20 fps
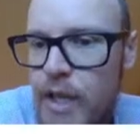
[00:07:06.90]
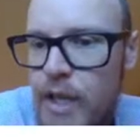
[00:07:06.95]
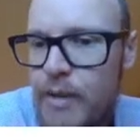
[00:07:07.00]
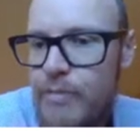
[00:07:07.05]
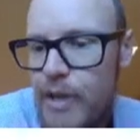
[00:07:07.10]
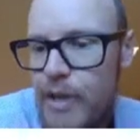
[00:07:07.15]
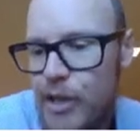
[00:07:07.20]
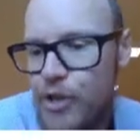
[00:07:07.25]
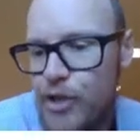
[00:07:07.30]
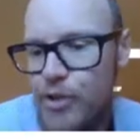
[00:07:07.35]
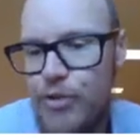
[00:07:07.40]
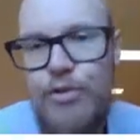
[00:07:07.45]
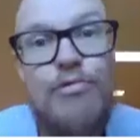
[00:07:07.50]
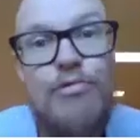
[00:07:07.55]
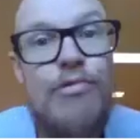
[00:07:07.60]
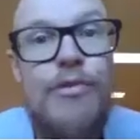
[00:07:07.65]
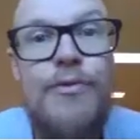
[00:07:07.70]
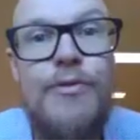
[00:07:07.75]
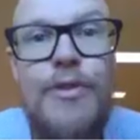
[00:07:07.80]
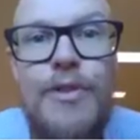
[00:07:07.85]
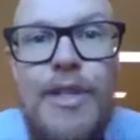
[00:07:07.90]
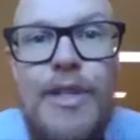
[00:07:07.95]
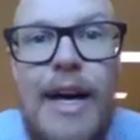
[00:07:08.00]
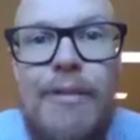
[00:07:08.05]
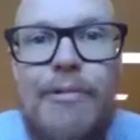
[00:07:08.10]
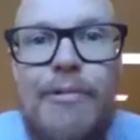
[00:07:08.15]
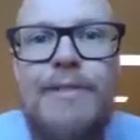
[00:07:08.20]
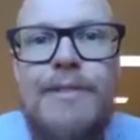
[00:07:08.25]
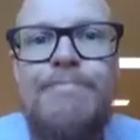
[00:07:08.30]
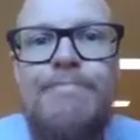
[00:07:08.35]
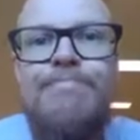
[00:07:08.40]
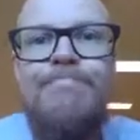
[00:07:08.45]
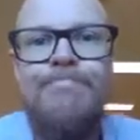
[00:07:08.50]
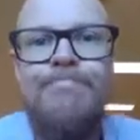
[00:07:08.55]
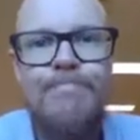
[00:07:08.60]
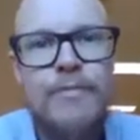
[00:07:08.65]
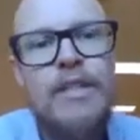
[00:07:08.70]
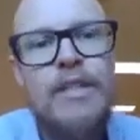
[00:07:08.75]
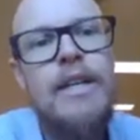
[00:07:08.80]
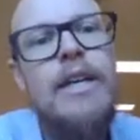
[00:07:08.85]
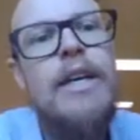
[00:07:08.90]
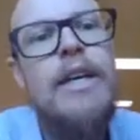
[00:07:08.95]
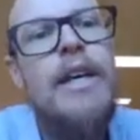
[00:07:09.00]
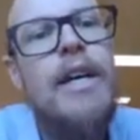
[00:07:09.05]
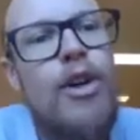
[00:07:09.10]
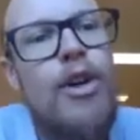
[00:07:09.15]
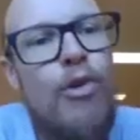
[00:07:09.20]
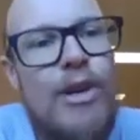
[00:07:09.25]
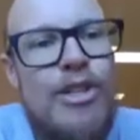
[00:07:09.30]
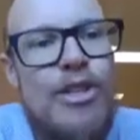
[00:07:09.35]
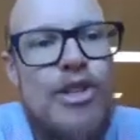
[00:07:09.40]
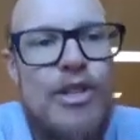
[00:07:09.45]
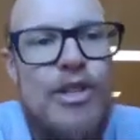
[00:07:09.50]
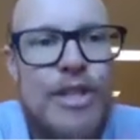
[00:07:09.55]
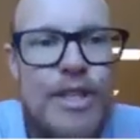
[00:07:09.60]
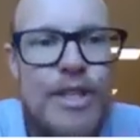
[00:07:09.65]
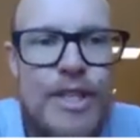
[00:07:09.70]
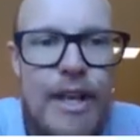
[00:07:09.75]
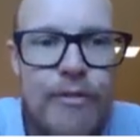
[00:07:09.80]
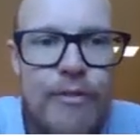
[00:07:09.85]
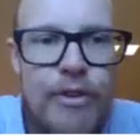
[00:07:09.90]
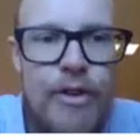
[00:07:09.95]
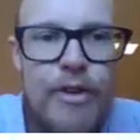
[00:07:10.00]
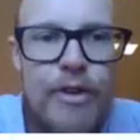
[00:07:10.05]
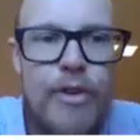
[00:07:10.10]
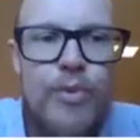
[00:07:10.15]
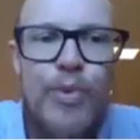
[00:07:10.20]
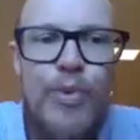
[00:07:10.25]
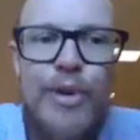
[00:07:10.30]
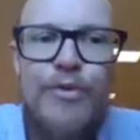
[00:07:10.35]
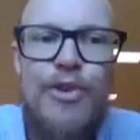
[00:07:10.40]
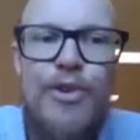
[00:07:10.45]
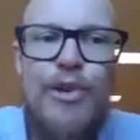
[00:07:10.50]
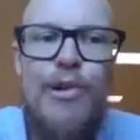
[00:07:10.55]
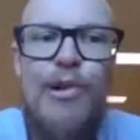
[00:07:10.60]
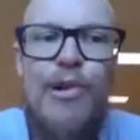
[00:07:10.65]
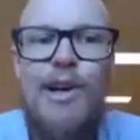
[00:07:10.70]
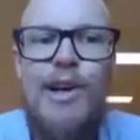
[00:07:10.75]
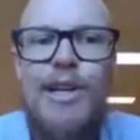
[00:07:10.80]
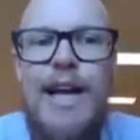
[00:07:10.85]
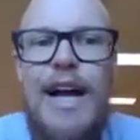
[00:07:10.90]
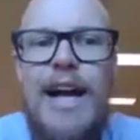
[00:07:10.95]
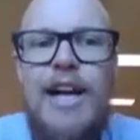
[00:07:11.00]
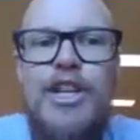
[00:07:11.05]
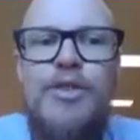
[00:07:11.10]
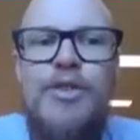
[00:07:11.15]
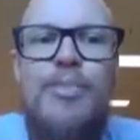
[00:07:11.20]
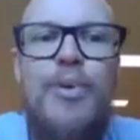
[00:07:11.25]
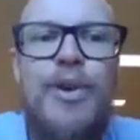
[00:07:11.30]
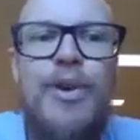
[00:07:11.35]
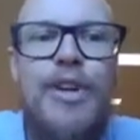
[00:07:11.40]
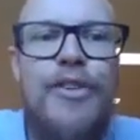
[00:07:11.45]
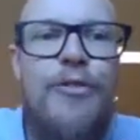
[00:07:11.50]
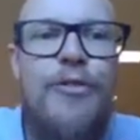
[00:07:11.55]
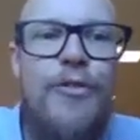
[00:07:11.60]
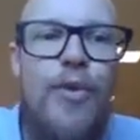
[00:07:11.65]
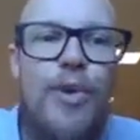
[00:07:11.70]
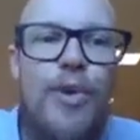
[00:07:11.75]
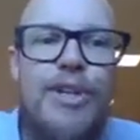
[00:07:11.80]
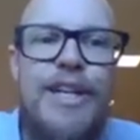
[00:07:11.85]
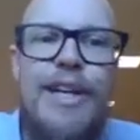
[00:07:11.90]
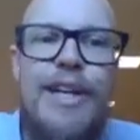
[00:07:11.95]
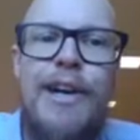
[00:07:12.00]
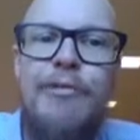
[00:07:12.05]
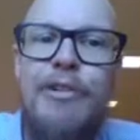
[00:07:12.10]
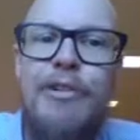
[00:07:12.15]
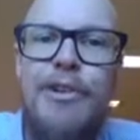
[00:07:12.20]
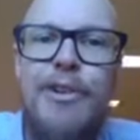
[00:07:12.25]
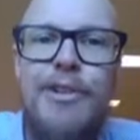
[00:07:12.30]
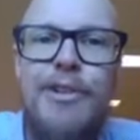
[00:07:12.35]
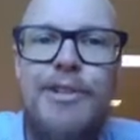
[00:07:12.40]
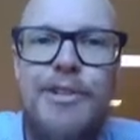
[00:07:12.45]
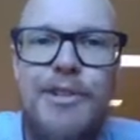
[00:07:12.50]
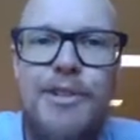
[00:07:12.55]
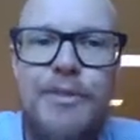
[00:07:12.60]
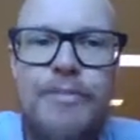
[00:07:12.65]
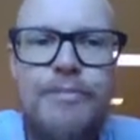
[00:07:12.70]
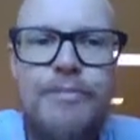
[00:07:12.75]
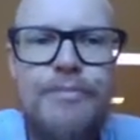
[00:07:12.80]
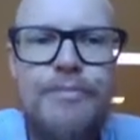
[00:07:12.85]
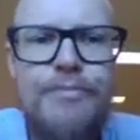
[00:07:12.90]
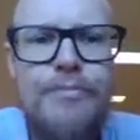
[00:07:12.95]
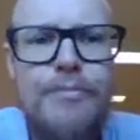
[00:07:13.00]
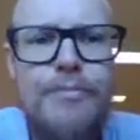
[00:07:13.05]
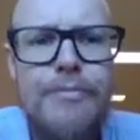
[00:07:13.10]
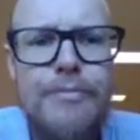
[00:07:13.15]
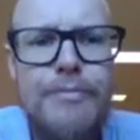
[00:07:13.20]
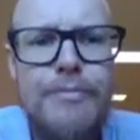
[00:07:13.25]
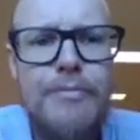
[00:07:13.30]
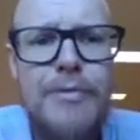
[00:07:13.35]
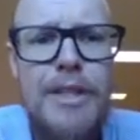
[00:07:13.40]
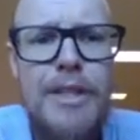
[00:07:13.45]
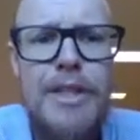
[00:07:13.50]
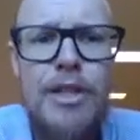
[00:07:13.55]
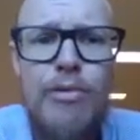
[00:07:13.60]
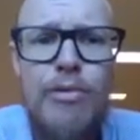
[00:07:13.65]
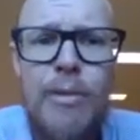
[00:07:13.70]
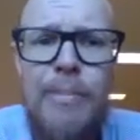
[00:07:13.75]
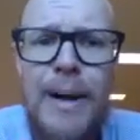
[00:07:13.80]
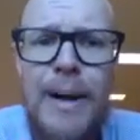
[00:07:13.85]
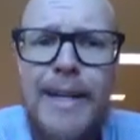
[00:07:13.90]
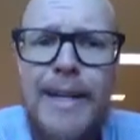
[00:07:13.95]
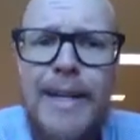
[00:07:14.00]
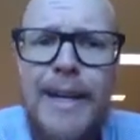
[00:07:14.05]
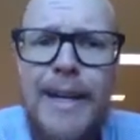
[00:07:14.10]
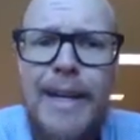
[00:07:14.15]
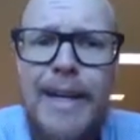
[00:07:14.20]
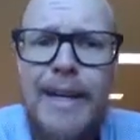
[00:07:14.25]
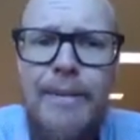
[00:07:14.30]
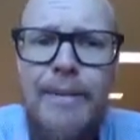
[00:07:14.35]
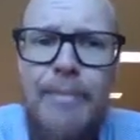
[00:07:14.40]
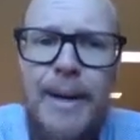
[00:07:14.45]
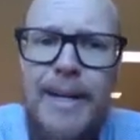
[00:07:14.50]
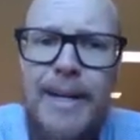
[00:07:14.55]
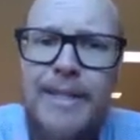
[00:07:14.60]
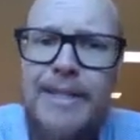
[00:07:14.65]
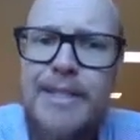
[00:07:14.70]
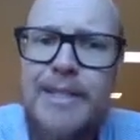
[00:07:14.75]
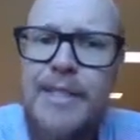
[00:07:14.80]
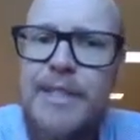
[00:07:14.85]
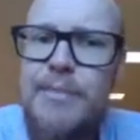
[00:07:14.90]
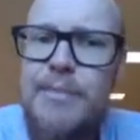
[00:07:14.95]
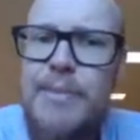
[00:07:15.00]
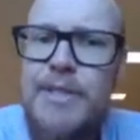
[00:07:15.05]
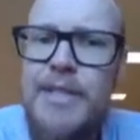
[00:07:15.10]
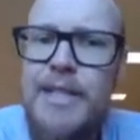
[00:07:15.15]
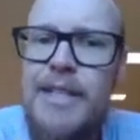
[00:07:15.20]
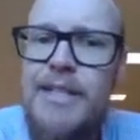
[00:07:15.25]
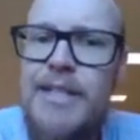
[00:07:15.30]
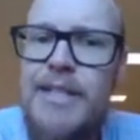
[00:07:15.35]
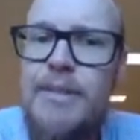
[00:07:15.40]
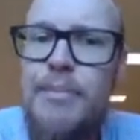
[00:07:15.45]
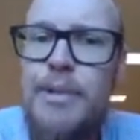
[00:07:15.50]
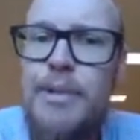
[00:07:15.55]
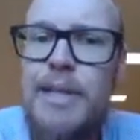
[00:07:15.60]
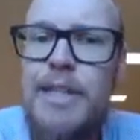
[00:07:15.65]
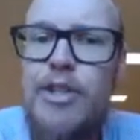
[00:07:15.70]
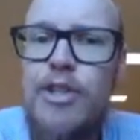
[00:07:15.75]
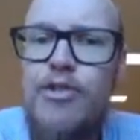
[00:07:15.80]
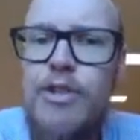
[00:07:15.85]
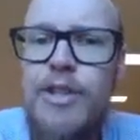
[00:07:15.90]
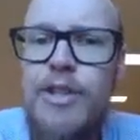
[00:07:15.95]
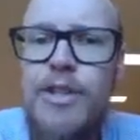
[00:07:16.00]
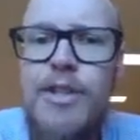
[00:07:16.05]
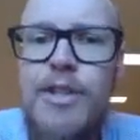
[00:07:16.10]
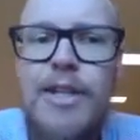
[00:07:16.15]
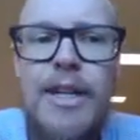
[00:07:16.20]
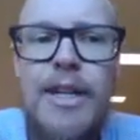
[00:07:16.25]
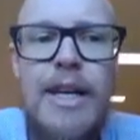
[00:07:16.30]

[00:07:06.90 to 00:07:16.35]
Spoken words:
Make sure you review that one. Question 7, we've got Ash putting $1,400 into a bank account, paying 6% simple interest.